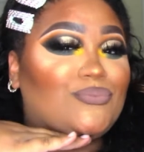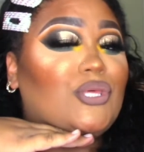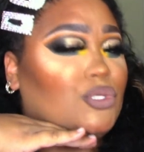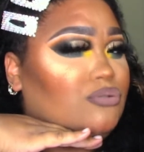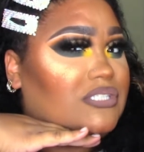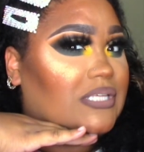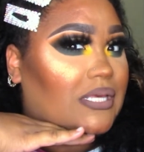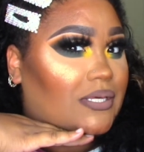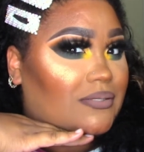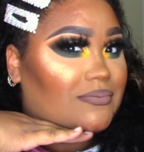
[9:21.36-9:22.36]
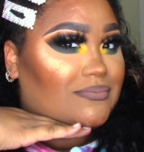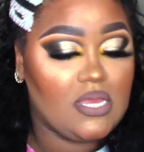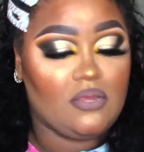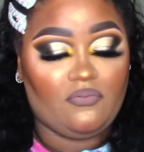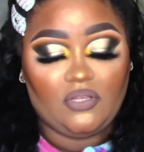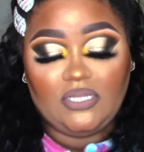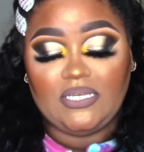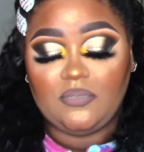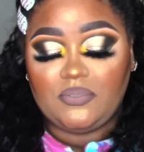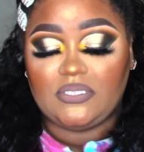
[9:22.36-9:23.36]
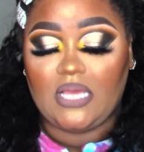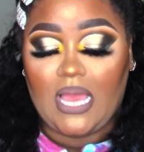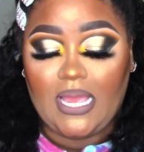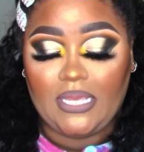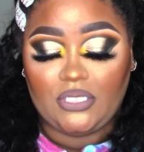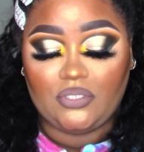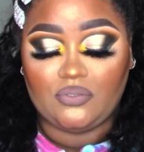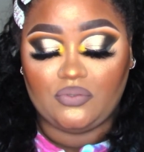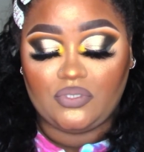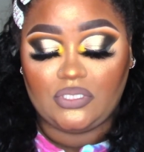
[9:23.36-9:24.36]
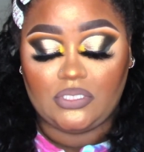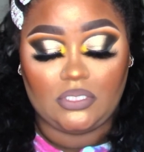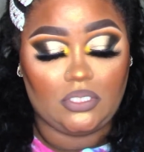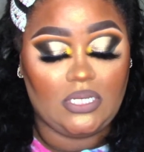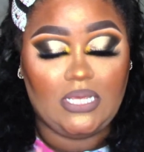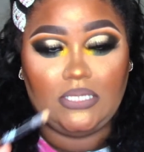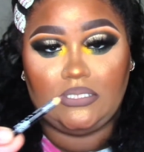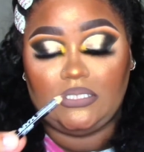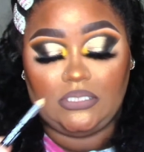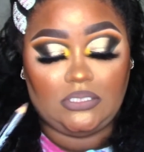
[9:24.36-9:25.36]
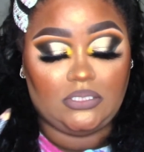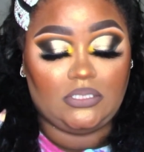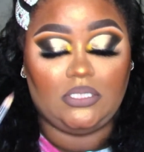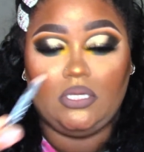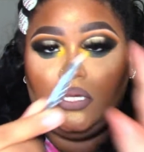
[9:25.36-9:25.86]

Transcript: you see it. For the lips, I used NYX's